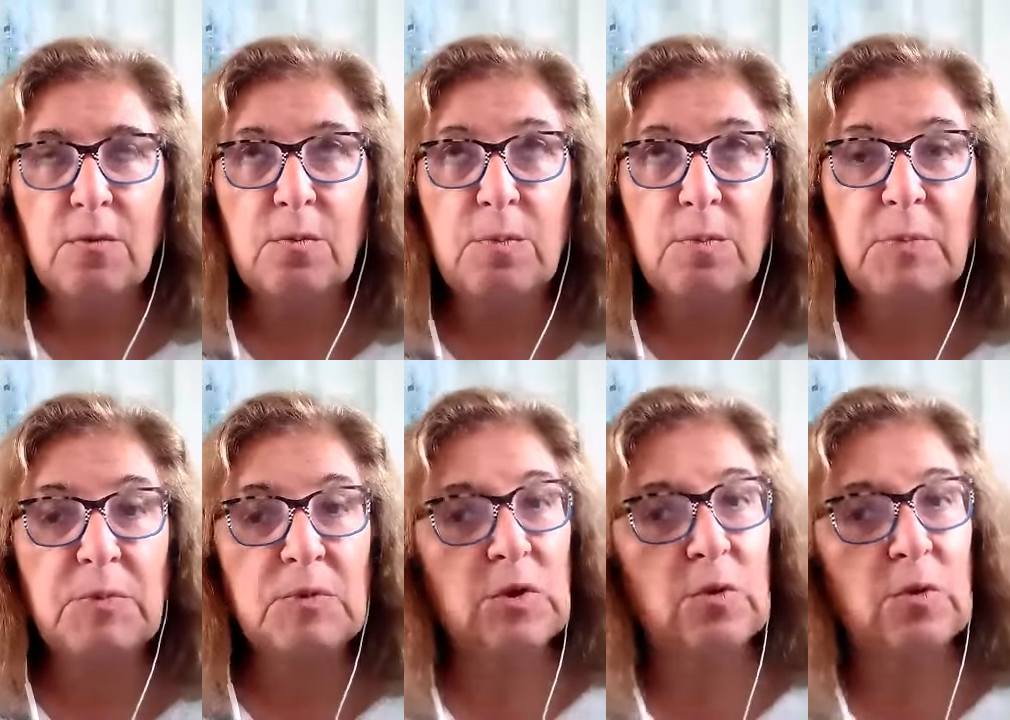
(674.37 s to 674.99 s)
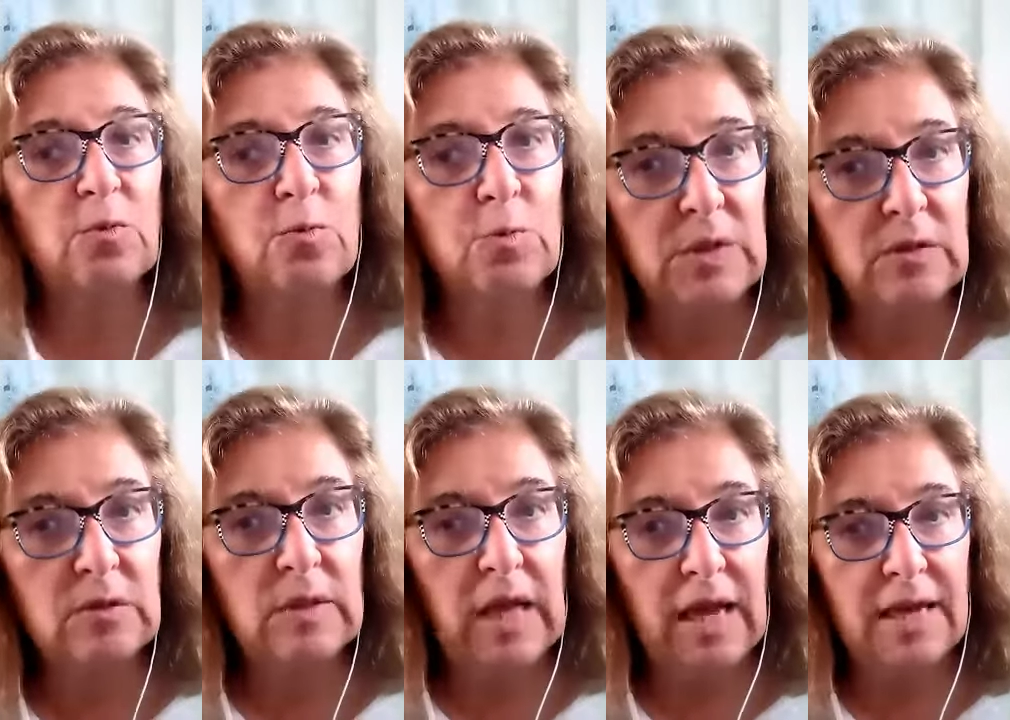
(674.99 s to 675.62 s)
people don't
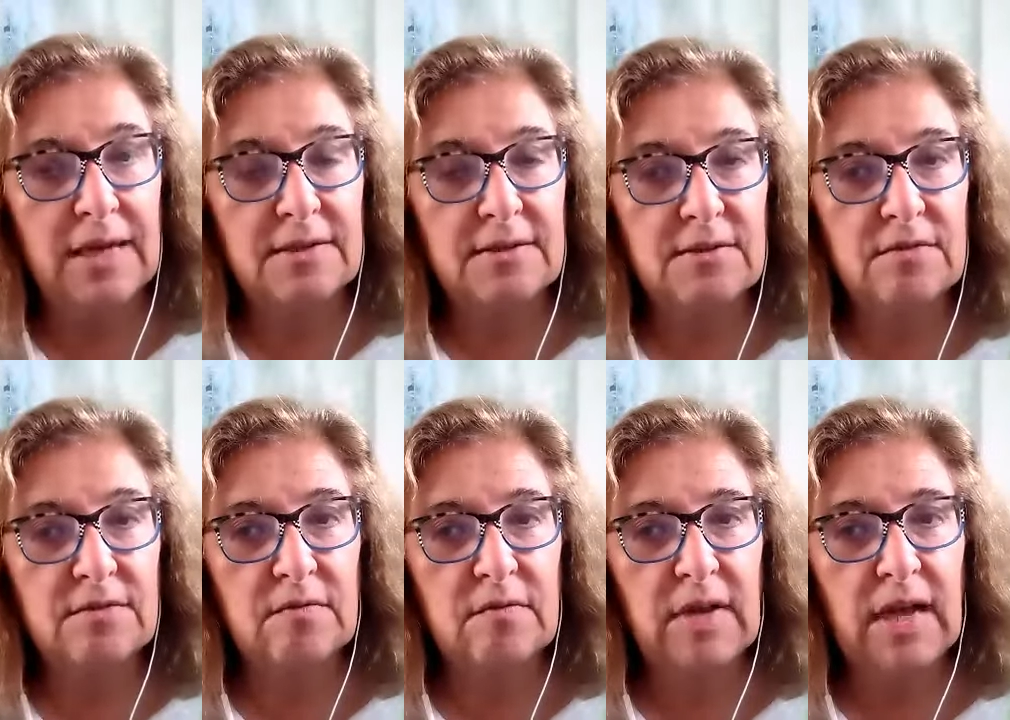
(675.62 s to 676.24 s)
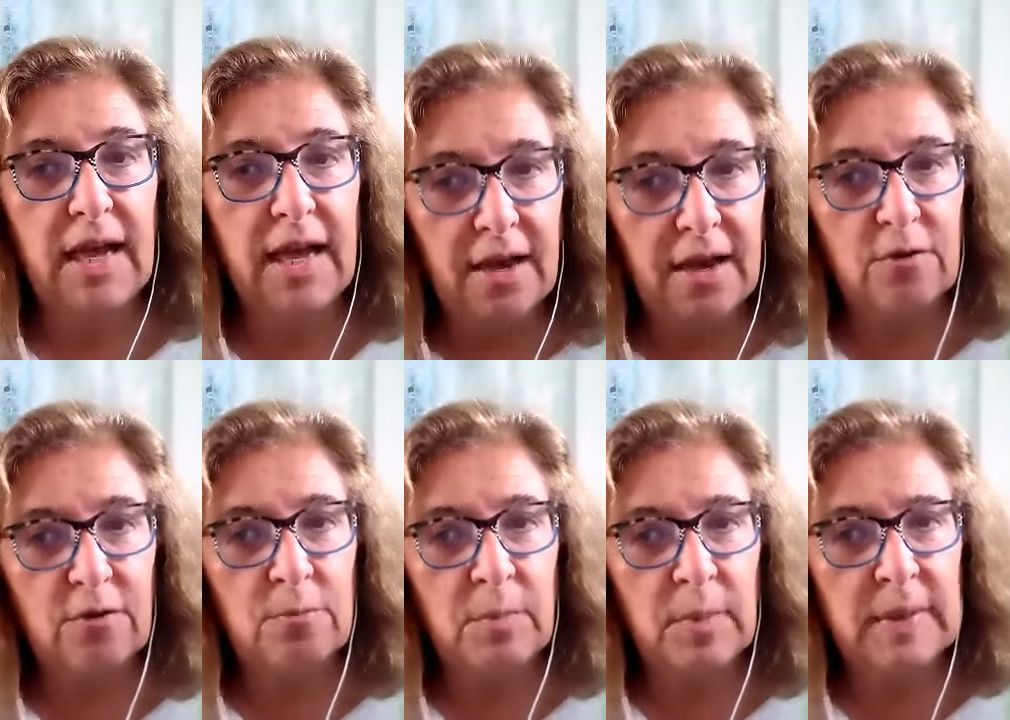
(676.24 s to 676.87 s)
realize
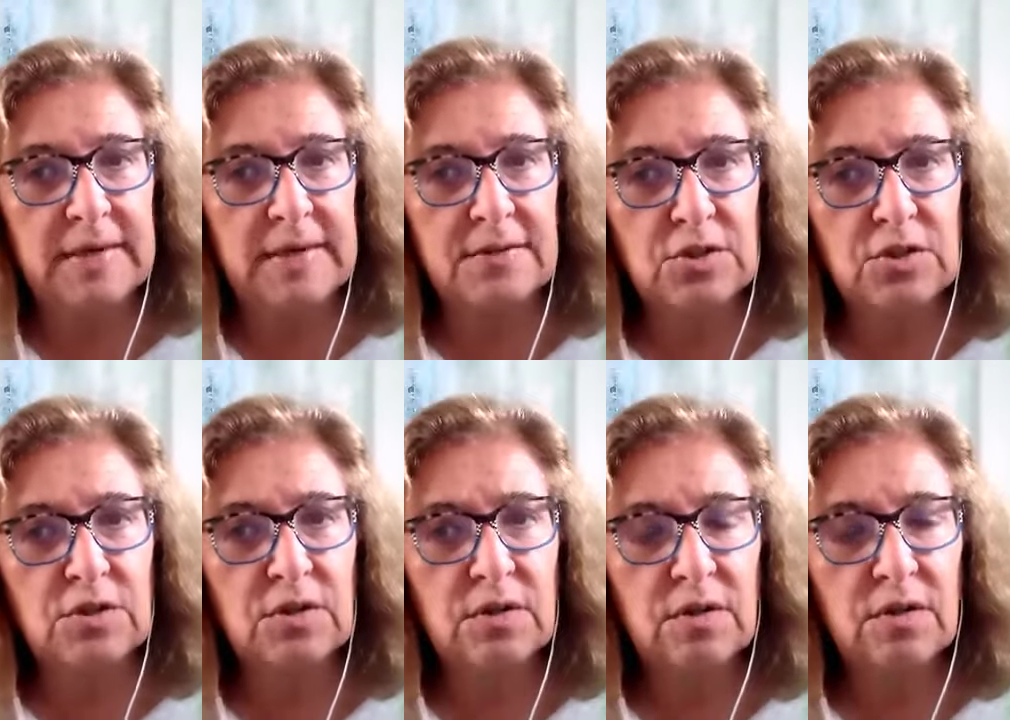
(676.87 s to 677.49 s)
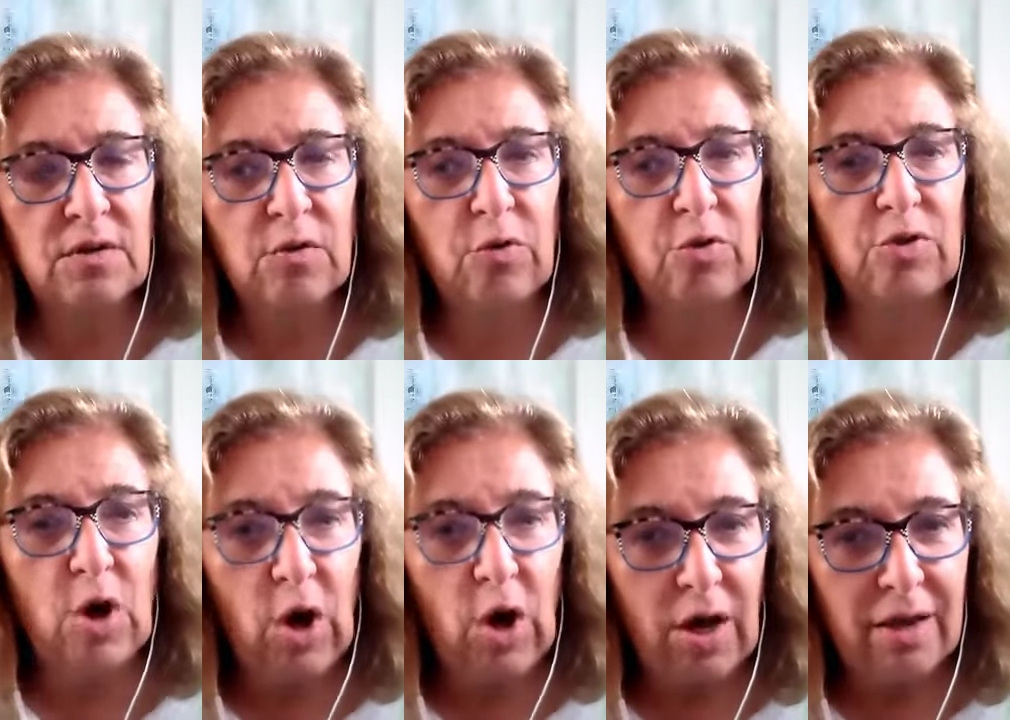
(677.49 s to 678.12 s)
how much
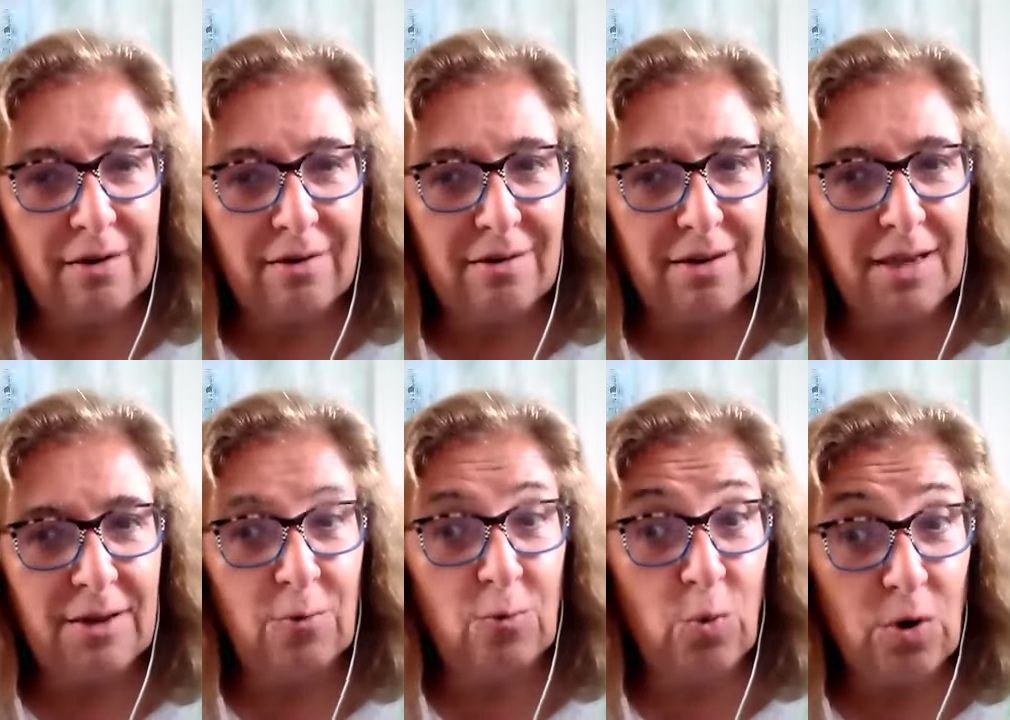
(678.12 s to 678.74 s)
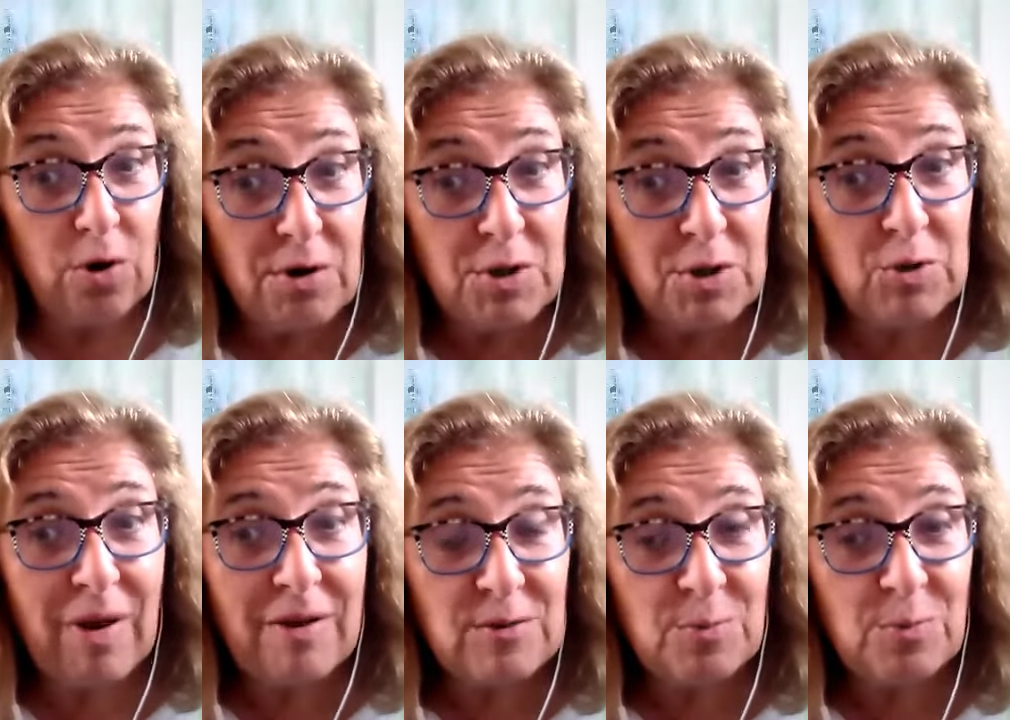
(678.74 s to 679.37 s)
thought and work you
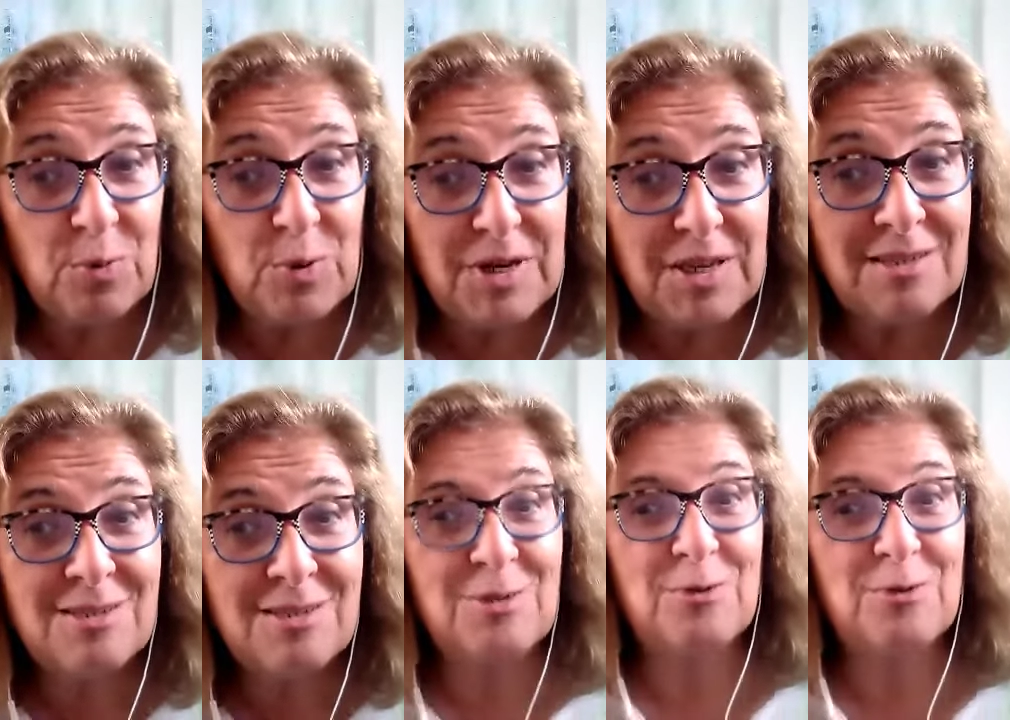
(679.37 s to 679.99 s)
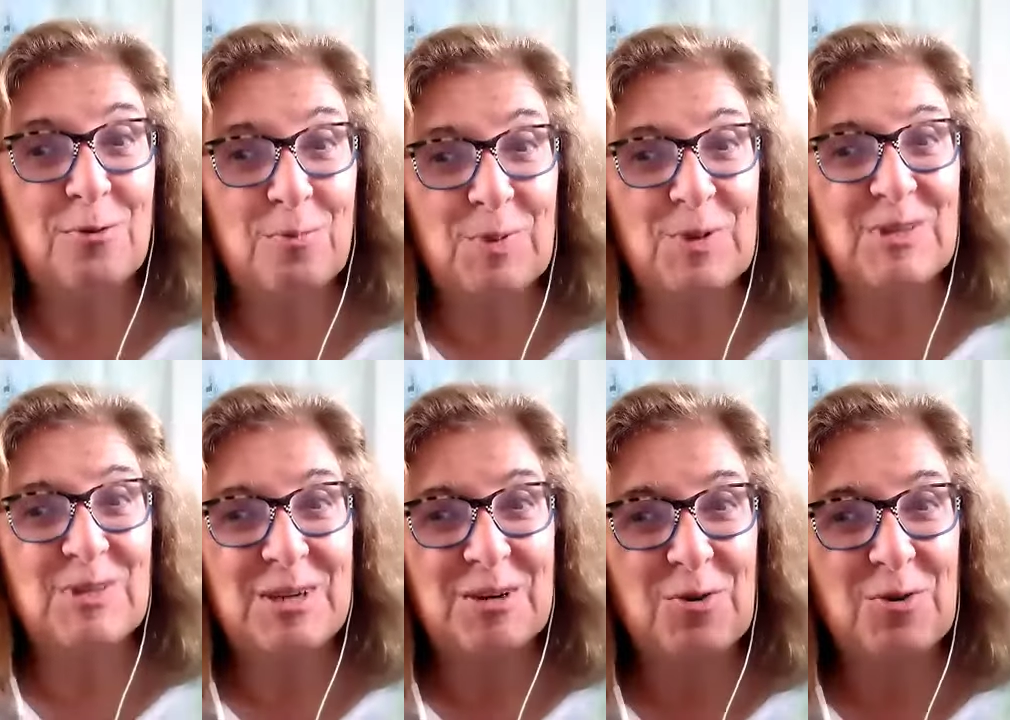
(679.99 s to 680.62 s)
have to put into
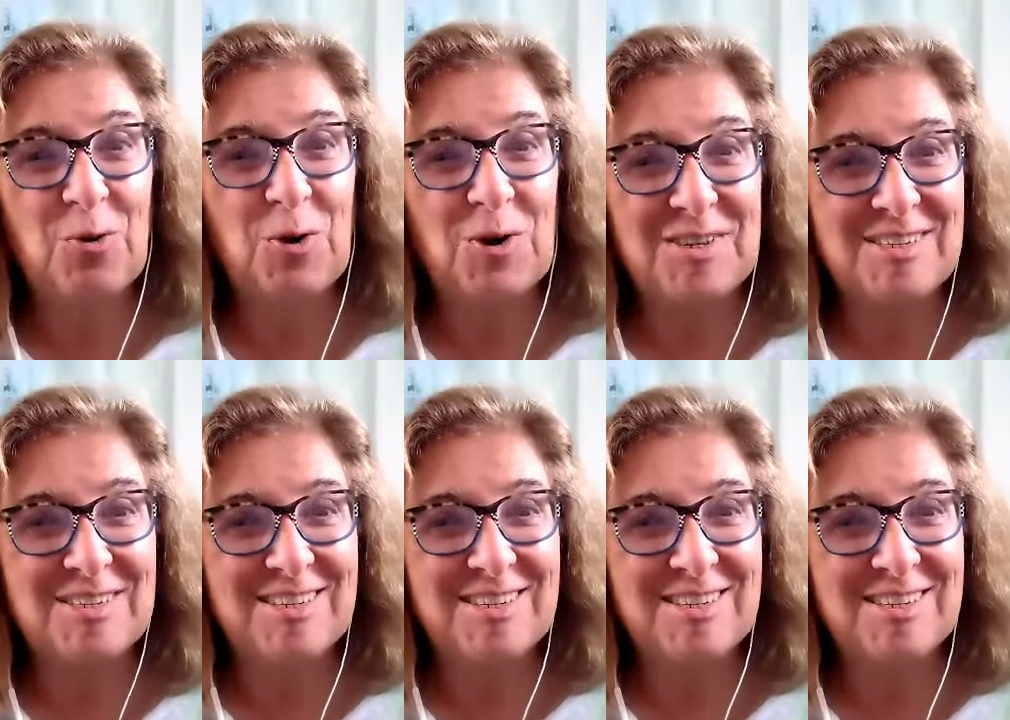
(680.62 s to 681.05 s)
building a course.